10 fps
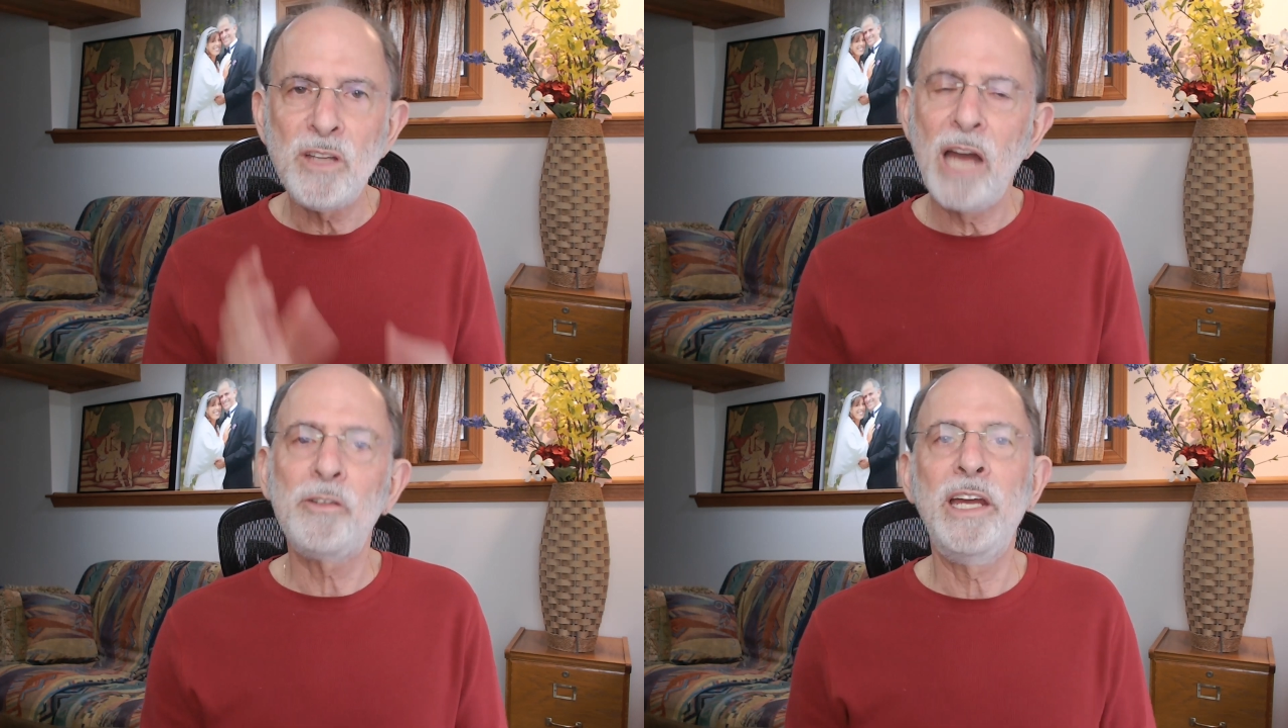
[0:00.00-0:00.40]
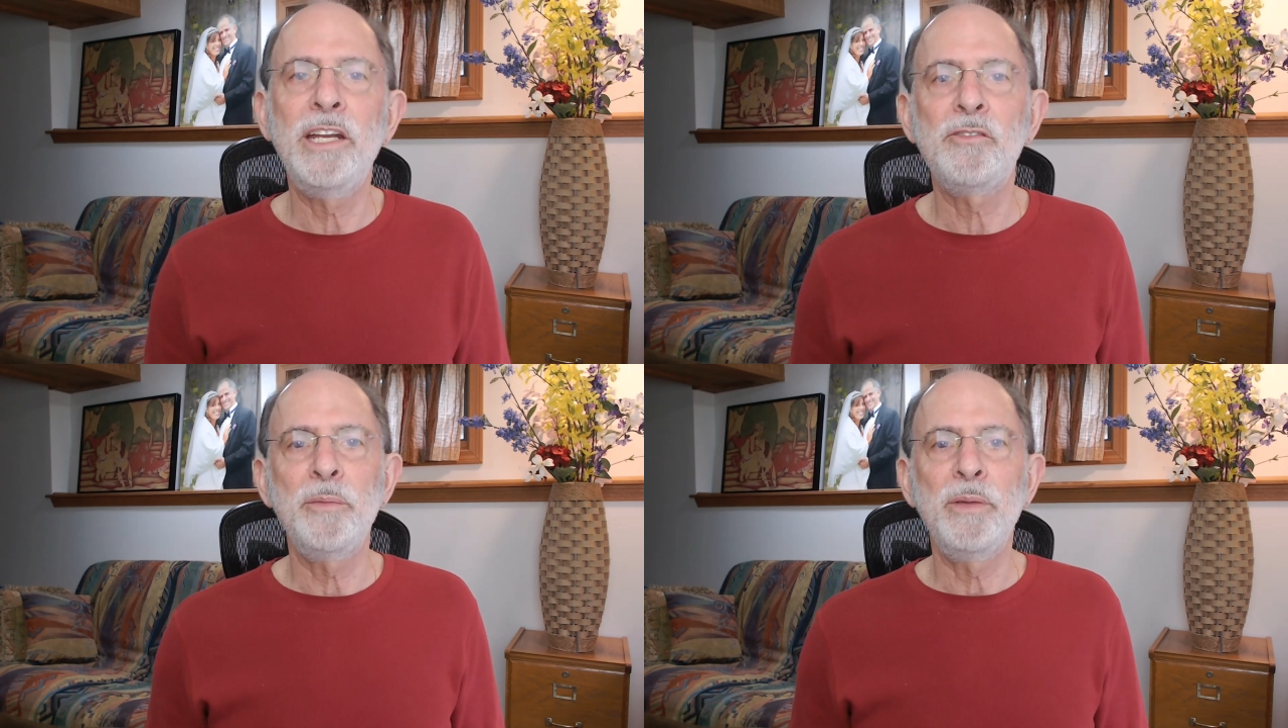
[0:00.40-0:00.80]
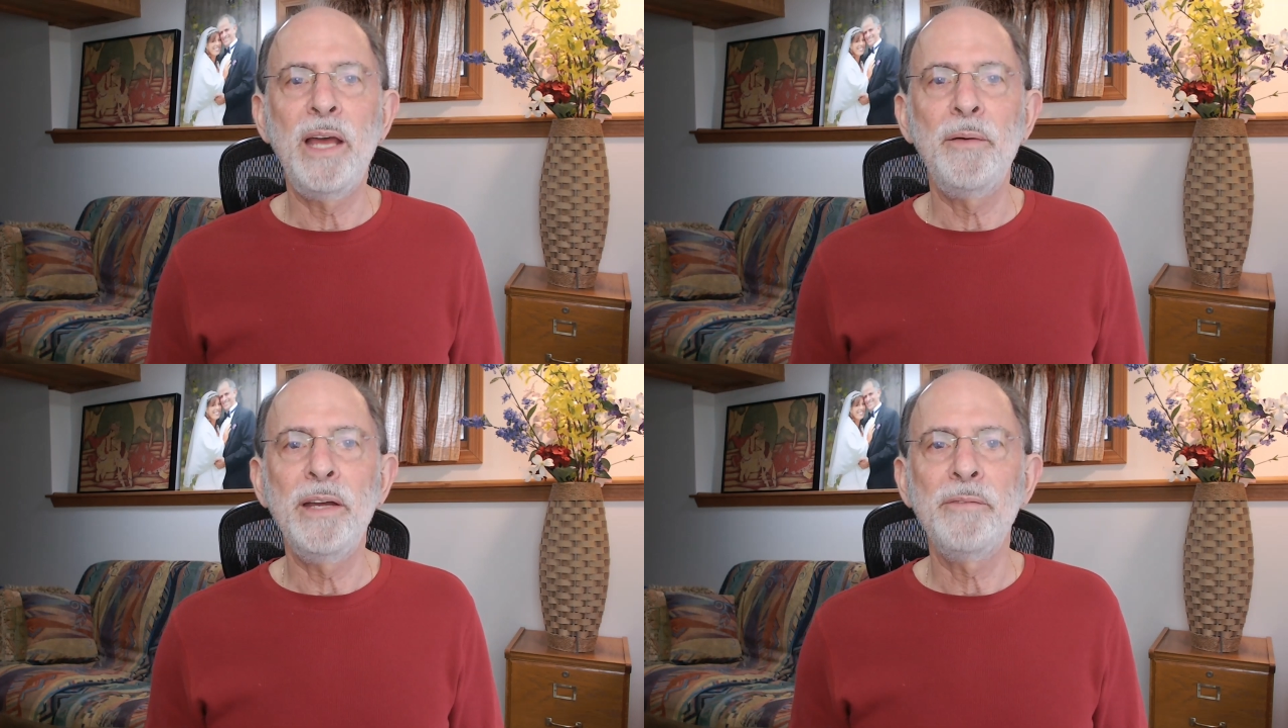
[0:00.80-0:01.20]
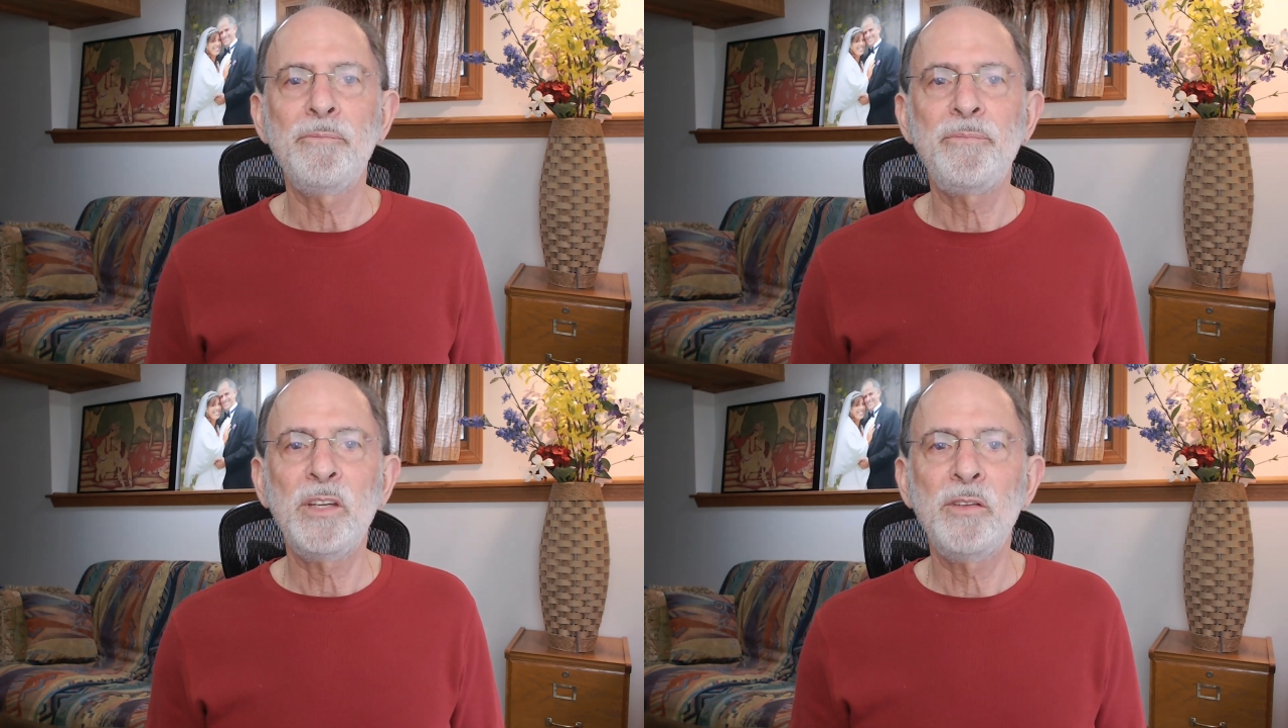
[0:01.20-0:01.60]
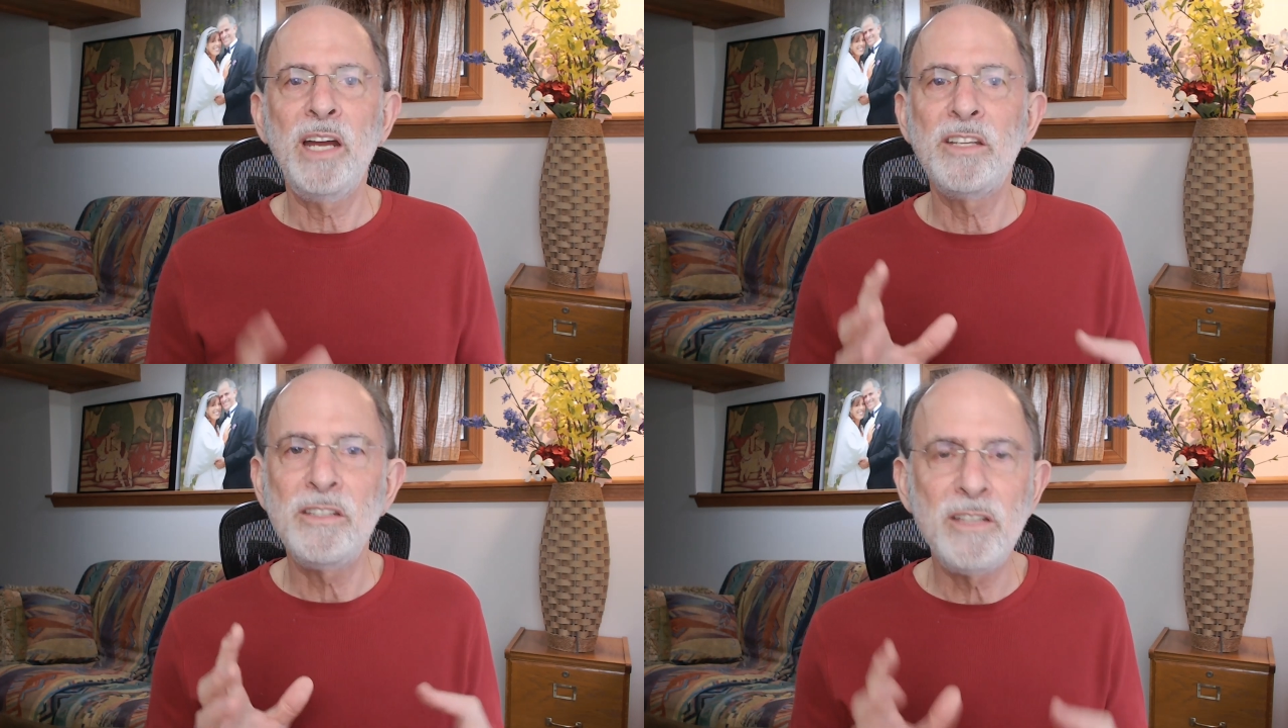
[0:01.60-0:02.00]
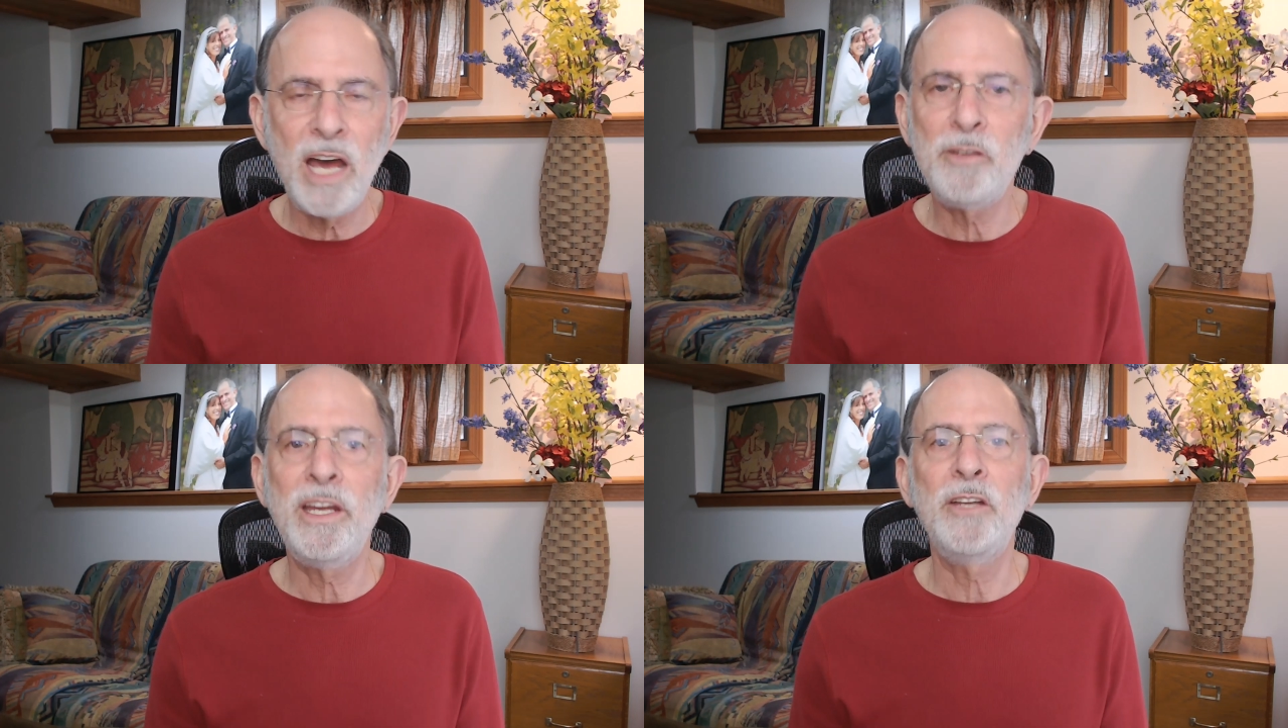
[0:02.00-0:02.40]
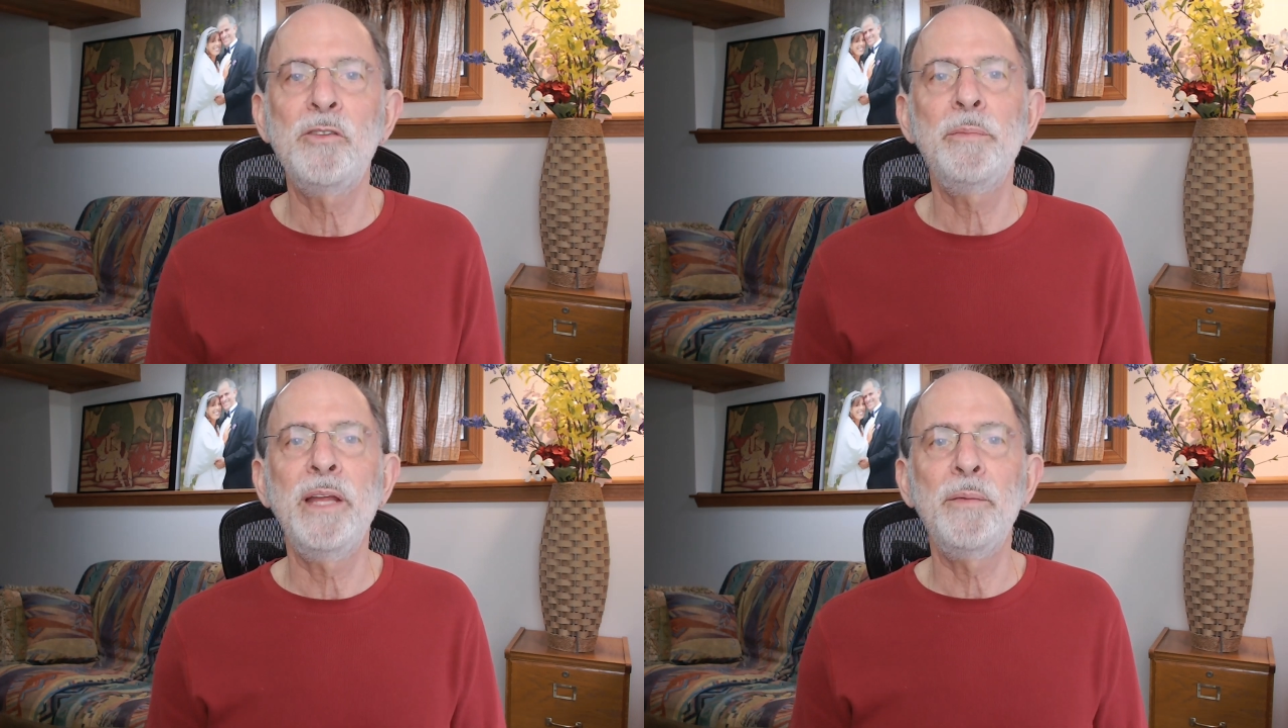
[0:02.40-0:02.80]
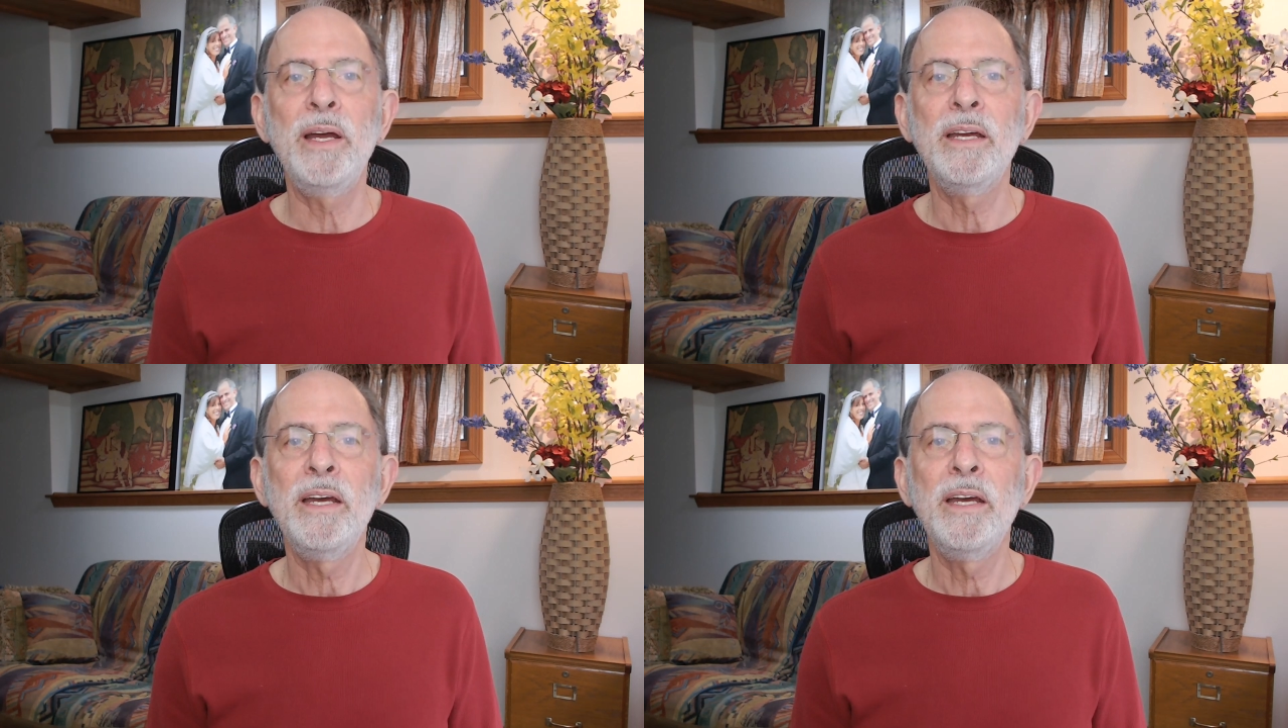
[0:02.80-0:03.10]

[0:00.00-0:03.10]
okay to treat me that way, right? It's not okay to treat me that way.